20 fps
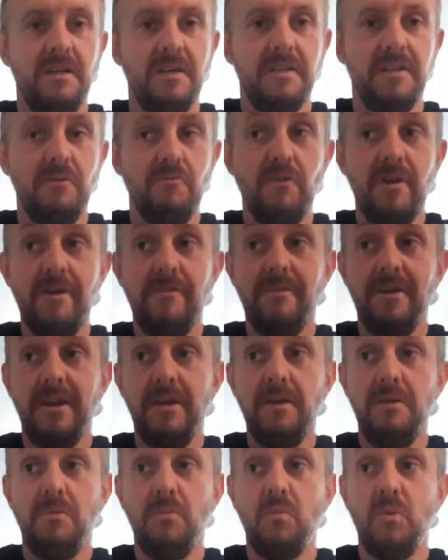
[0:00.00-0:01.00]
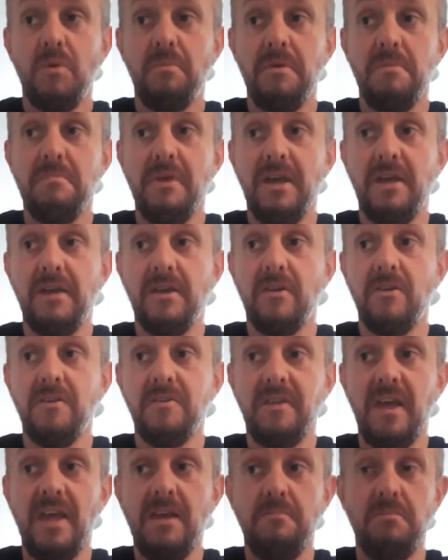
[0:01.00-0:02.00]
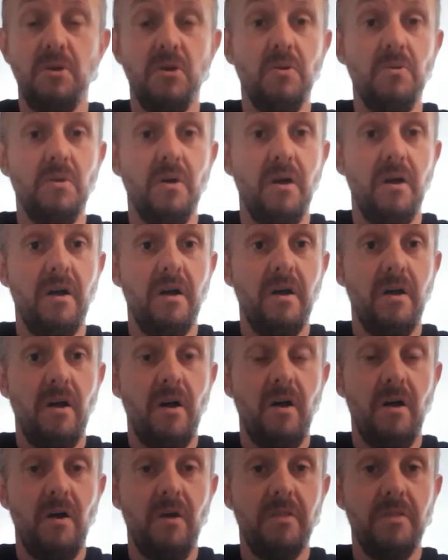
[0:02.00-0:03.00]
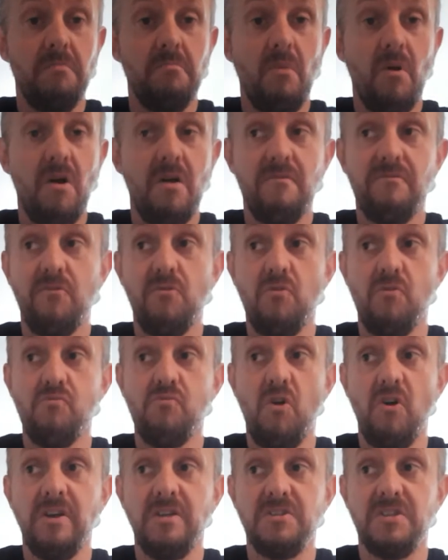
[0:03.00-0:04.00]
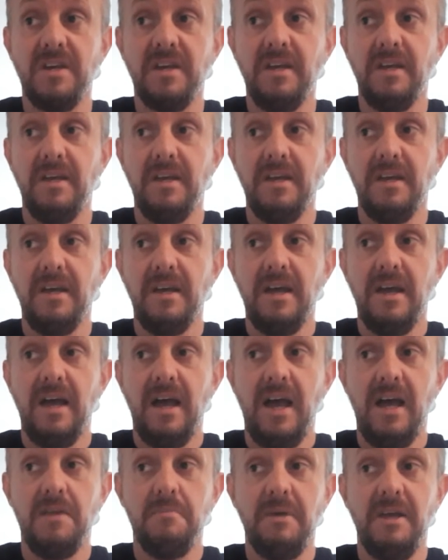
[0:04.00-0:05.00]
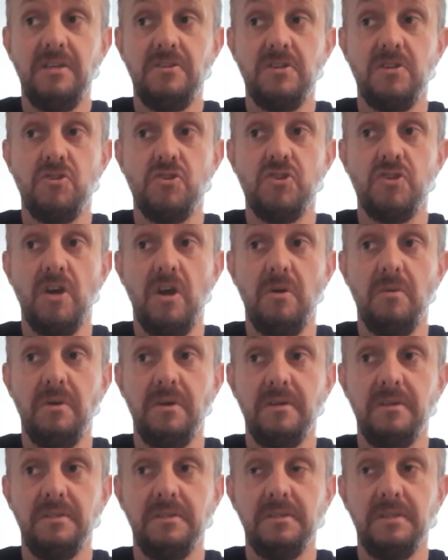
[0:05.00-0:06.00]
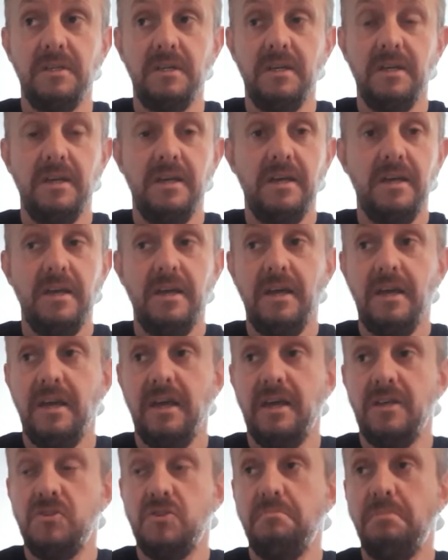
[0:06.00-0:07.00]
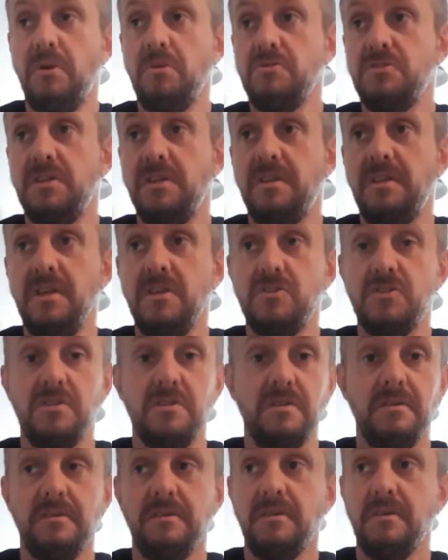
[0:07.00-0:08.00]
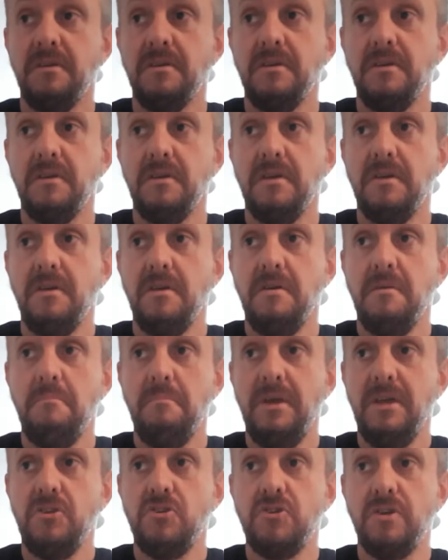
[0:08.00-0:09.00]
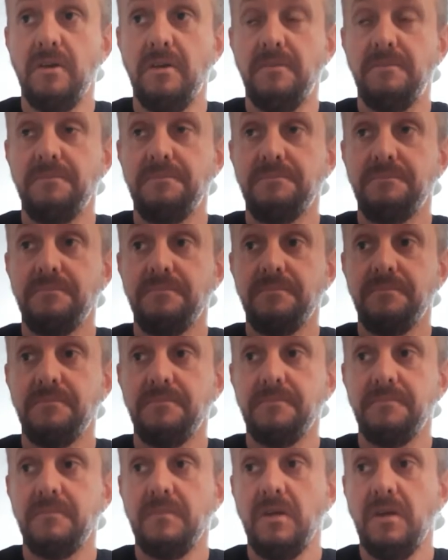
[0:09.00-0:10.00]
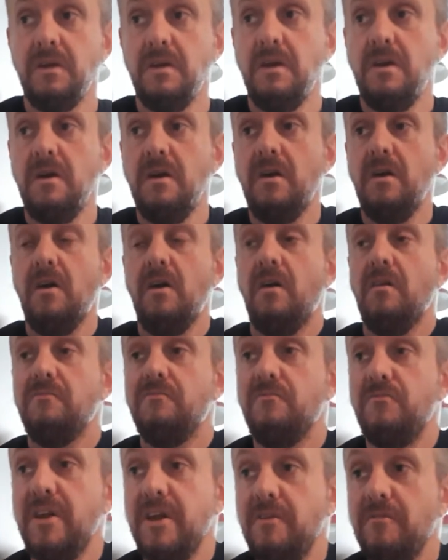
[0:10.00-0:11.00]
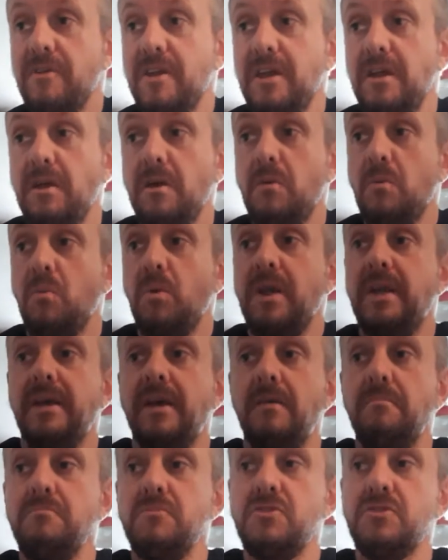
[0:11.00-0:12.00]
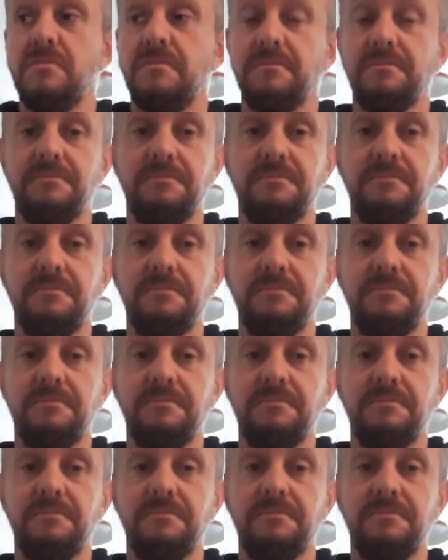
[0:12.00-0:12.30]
that Riri will be making her debut on the Marvel Rising animated show. And she posted this picture of Riri Williams